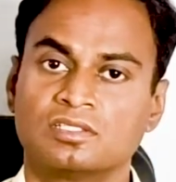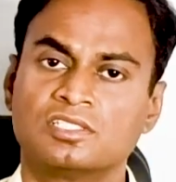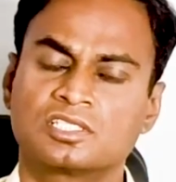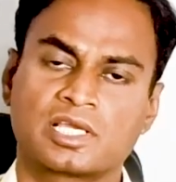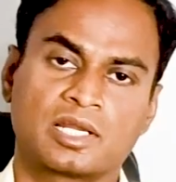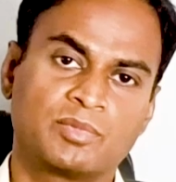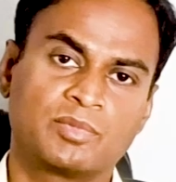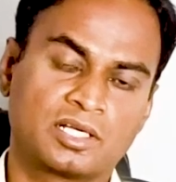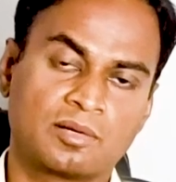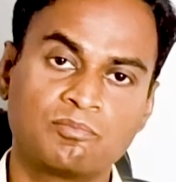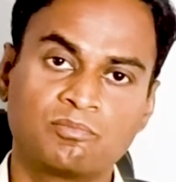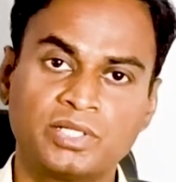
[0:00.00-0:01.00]
this can be
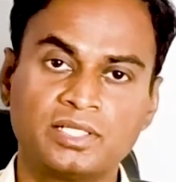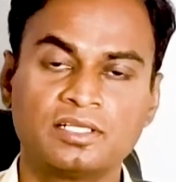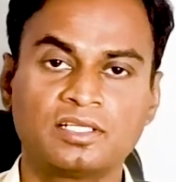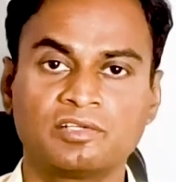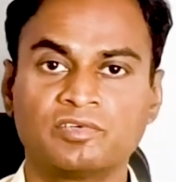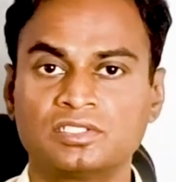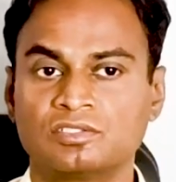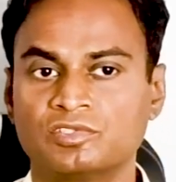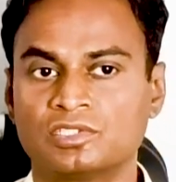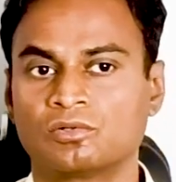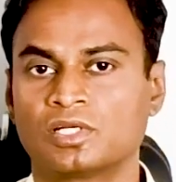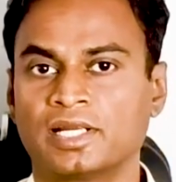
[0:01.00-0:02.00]
completely reversed
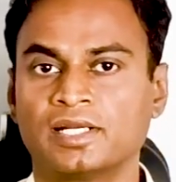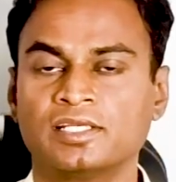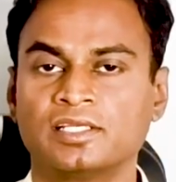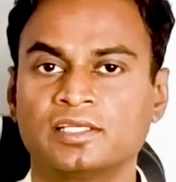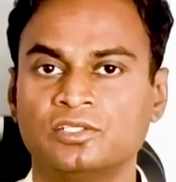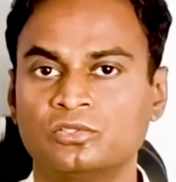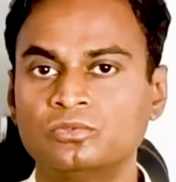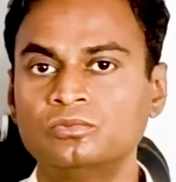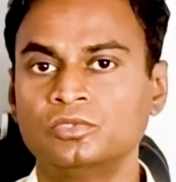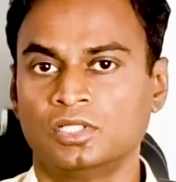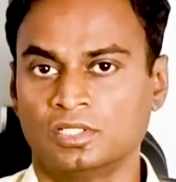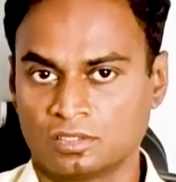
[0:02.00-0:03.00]
without landing into
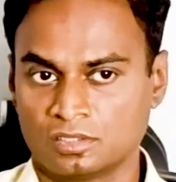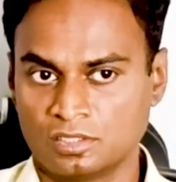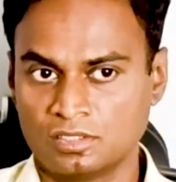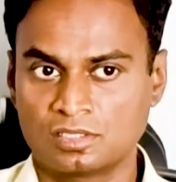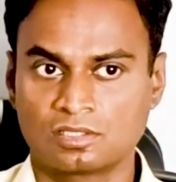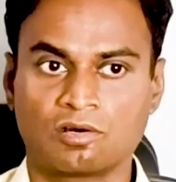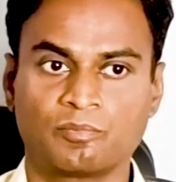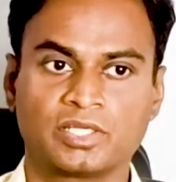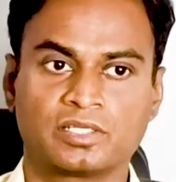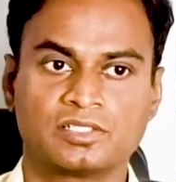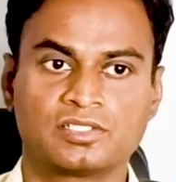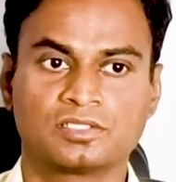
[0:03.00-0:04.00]
these
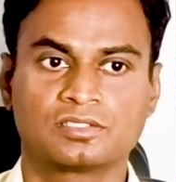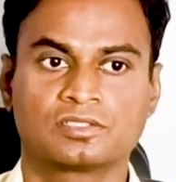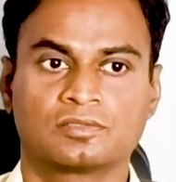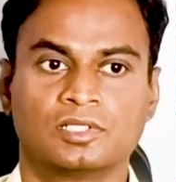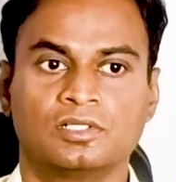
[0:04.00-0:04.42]
complications.